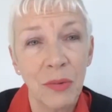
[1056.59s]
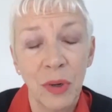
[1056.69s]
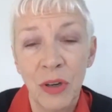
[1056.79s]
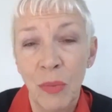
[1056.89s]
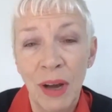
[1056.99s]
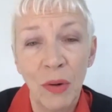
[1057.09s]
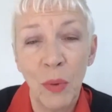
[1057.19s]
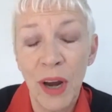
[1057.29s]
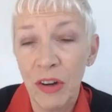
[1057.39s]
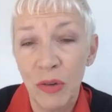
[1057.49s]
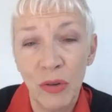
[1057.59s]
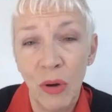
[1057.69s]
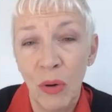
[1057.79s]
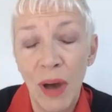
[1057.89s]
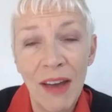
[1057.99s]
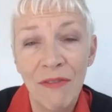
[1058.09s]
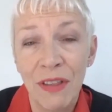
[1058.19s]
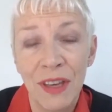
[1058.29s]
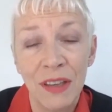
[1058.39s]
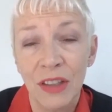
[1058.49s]
no matter where you go,
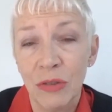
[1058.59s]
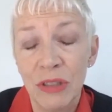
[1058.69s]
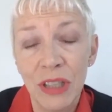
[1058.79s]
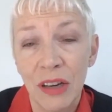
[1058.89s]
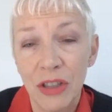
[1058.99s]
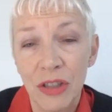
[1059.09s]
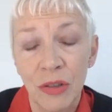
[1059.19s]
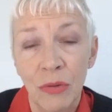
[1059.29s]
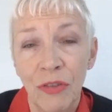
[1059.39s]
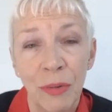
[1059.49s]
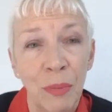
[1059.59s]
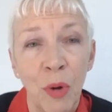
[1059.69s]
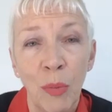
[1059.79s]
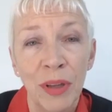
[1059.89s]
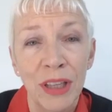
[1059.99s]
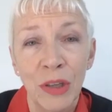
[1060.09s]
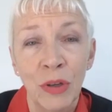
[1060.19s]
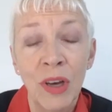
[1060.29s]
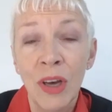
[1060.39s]
everything that you touch, you know, from the moment that you